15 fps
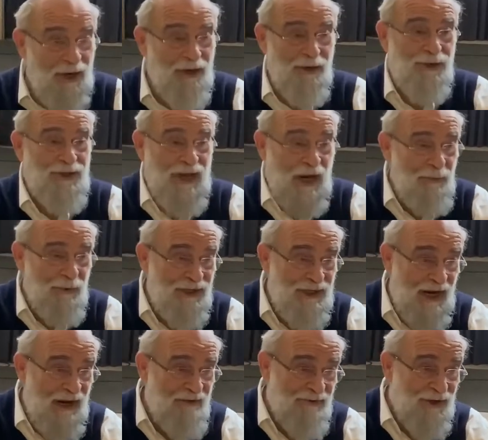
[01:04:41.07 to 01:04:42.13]
we understand what
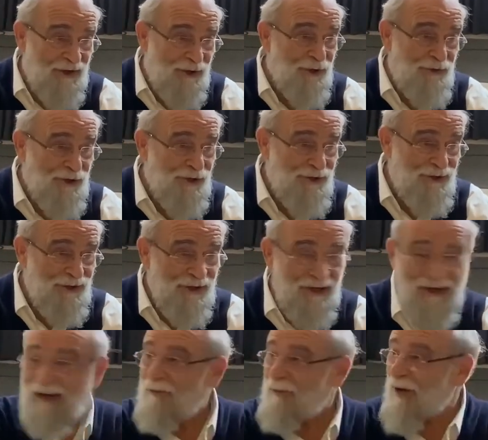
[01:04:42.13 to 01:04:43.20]
heaven and earth is.
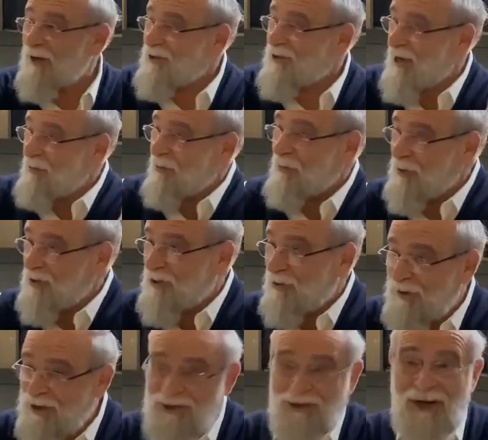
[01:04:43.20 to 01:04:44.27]
We understand what
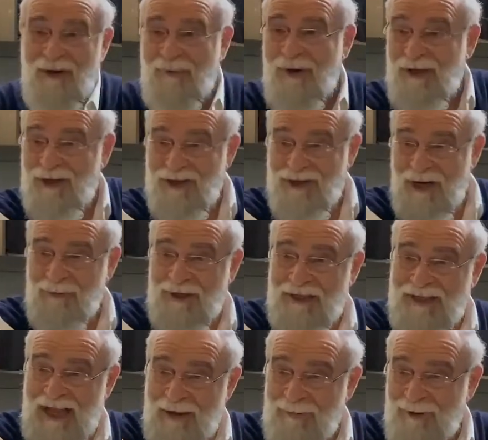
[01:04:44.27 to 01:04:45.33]
wisdom is. We understand what
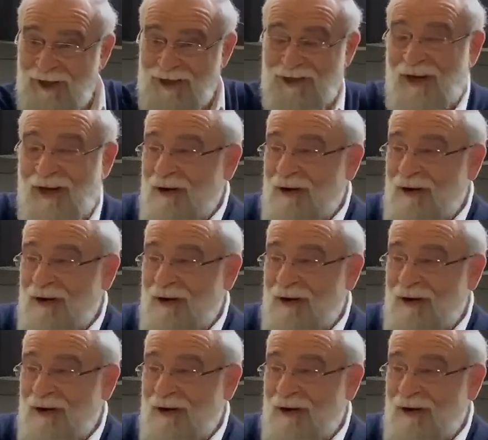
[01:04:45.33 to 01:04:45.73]
a table is.